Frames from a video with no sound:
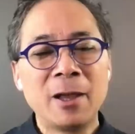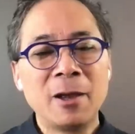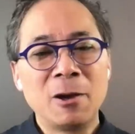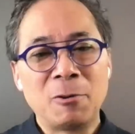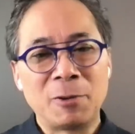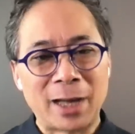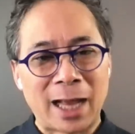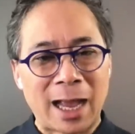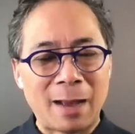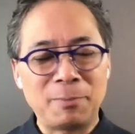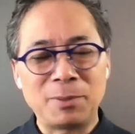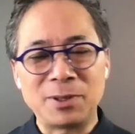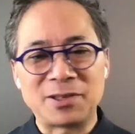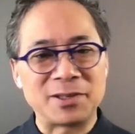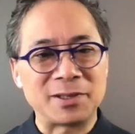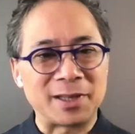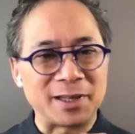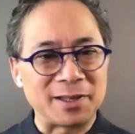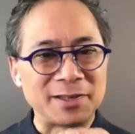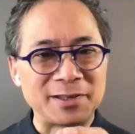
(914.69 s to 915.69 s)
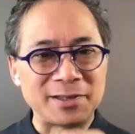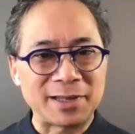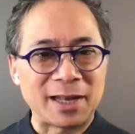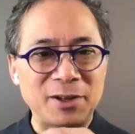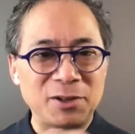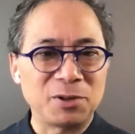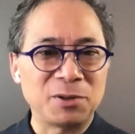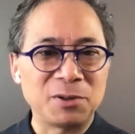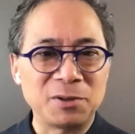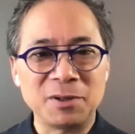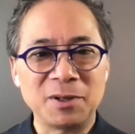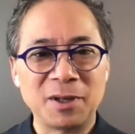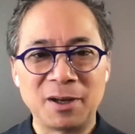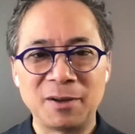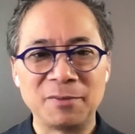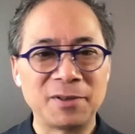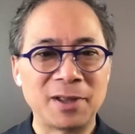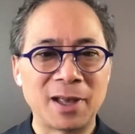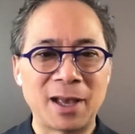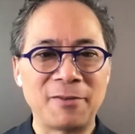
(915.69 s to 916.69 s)
what happens is the center
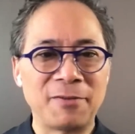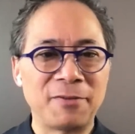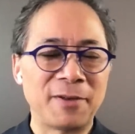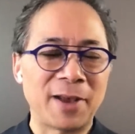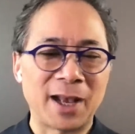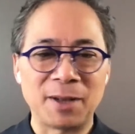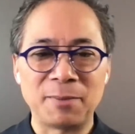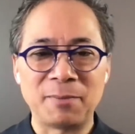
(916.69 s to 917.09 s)
of that fat